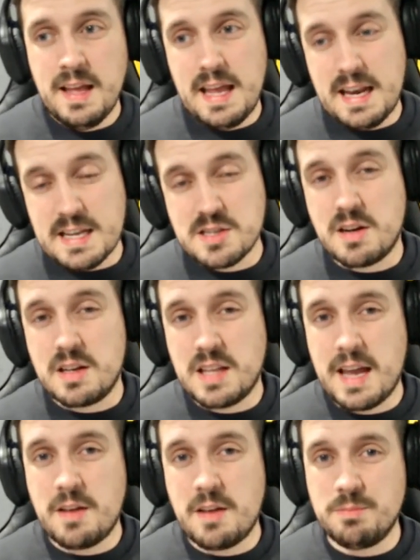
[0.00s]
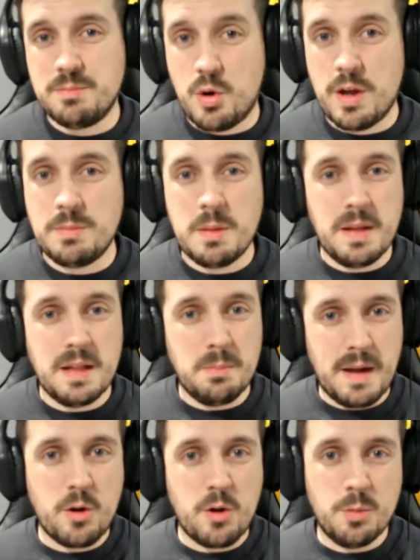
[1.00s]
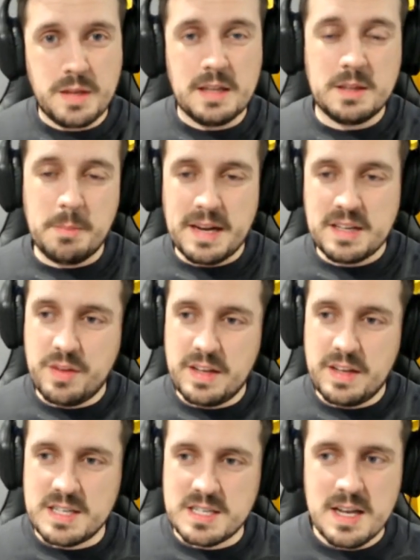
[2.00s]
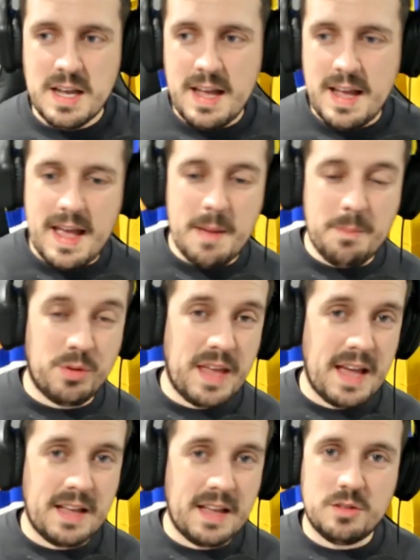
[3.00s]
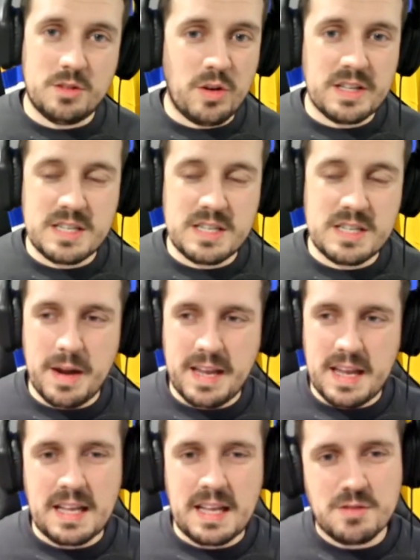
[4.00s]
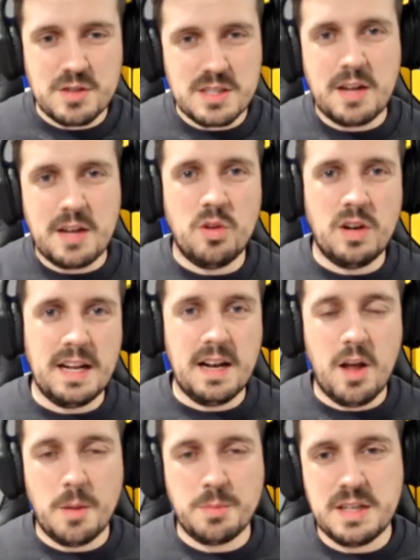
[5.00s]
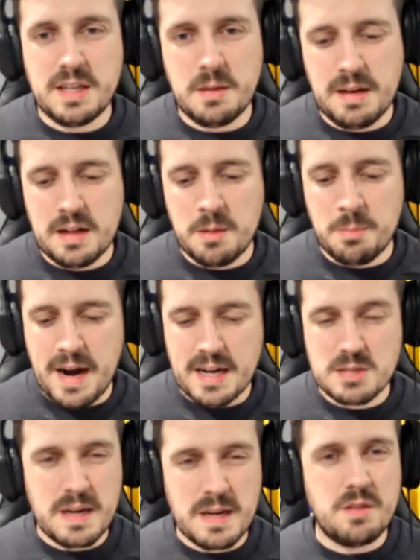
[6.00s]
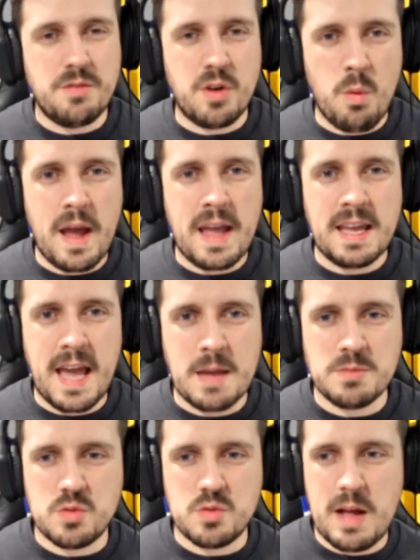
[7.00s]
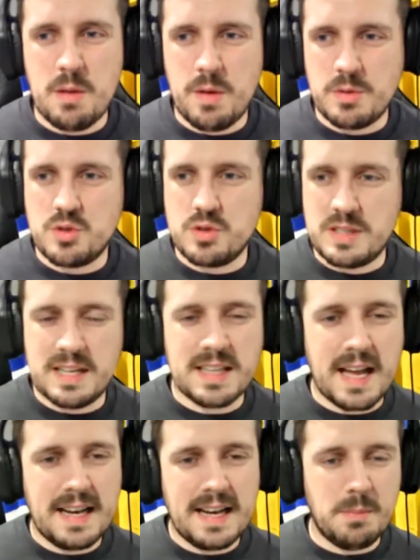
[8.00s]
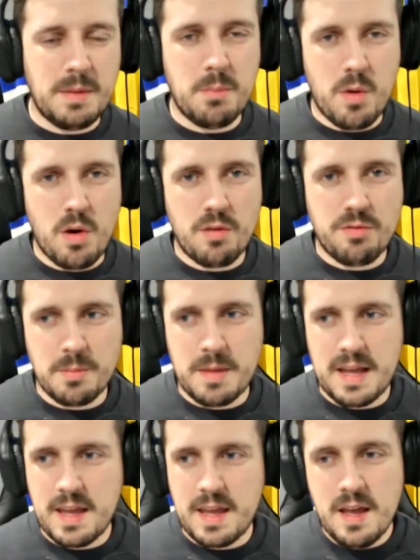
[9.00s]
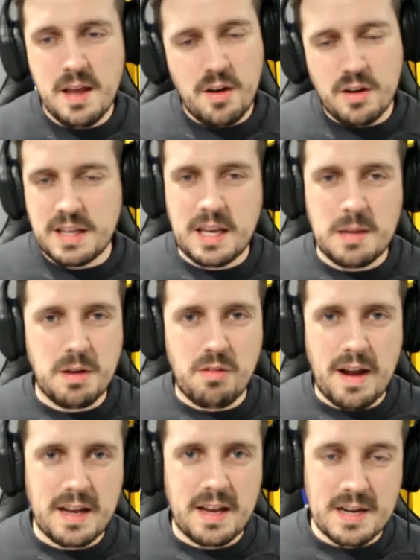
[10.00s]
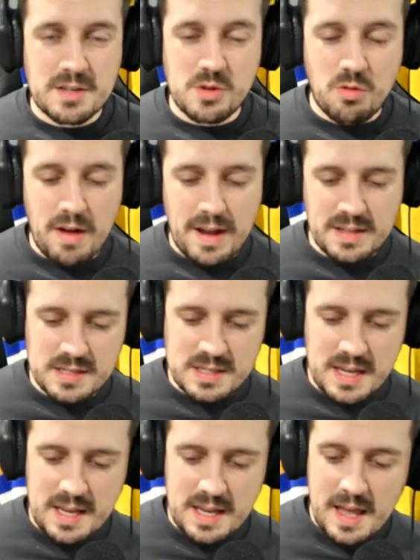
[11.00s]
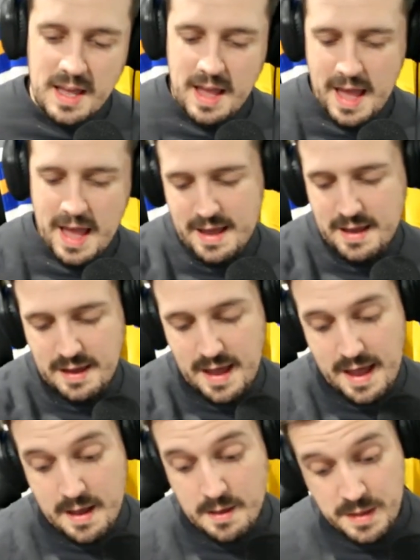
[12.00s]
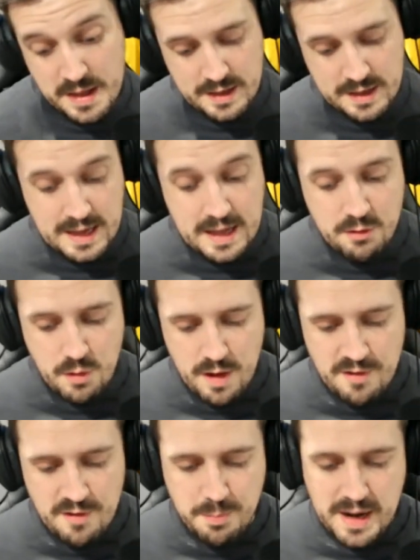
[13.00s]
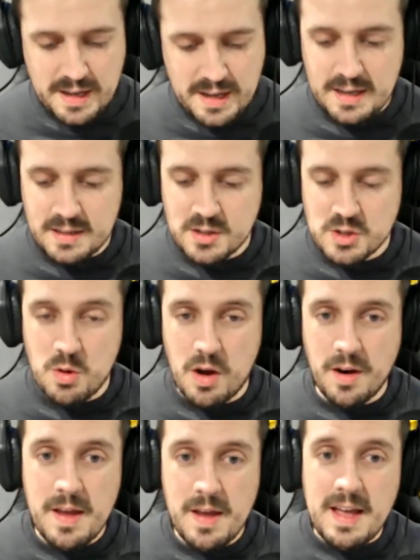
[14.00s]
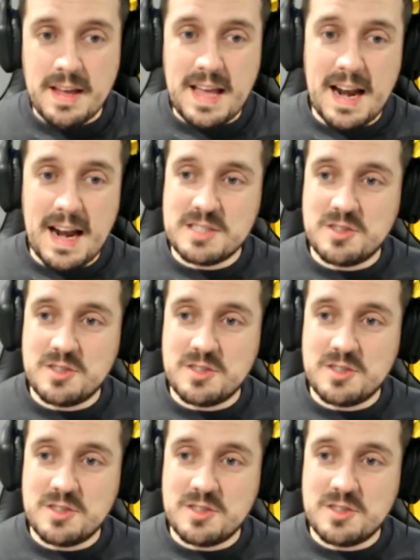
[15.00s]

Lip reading: It is going to take him time to build back up the match fitness, but yeah, delighted to see him back in and gives us that another little option in the middle of the park, especially for away games as well, where we just need that little bit more. For me, I think he'd be great in there. So great to see Ilya Gruev back in the squad. Yeah, lads,